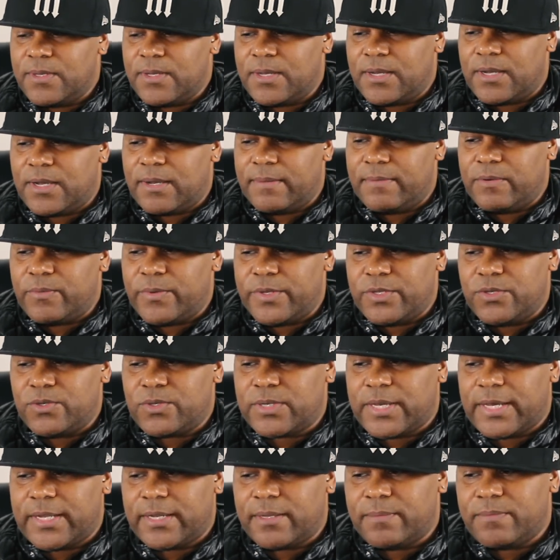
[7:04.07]
But when you
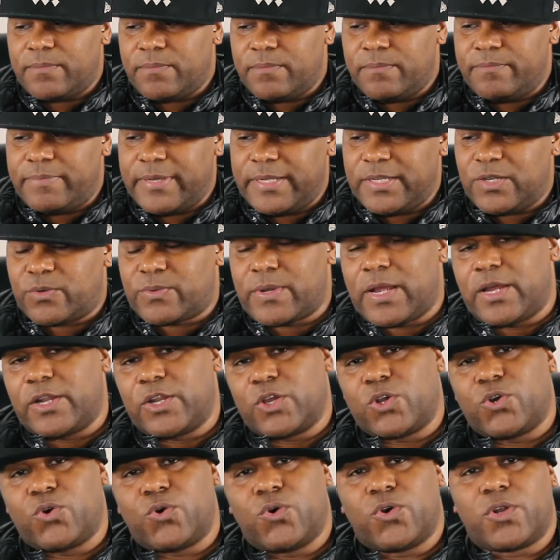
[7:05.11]
kind of bend around the
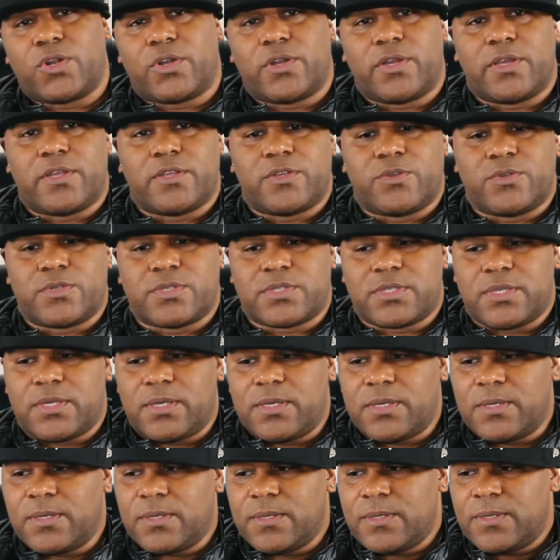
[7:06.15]
corner and you
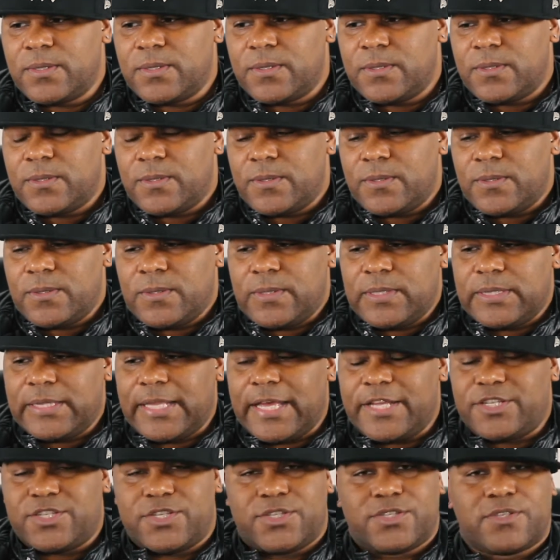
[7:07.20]
see
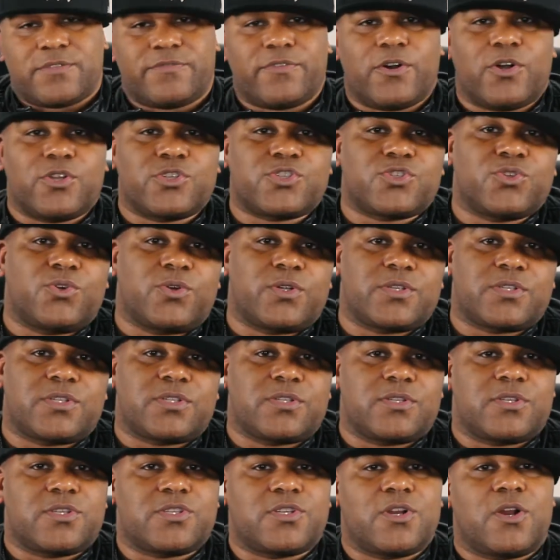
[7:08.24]
legends of all
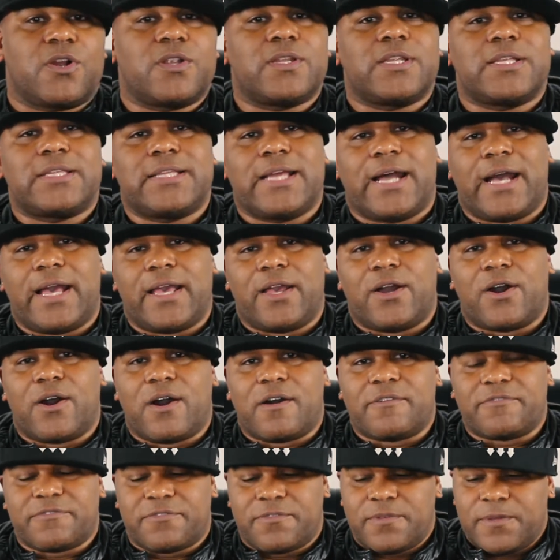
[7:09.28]
sorts starting to die
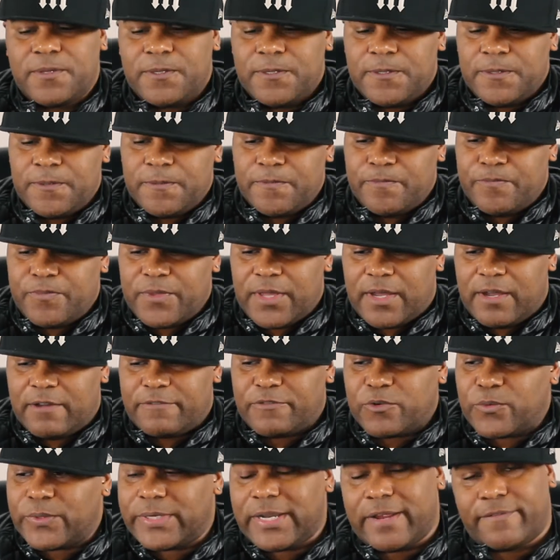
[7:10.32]
off
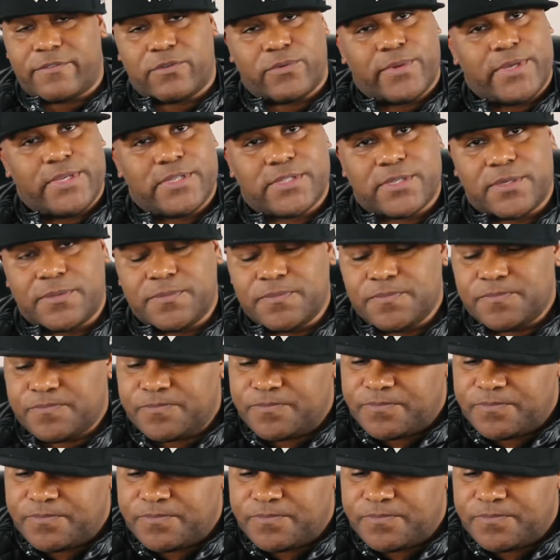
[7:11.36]
for whatever reason,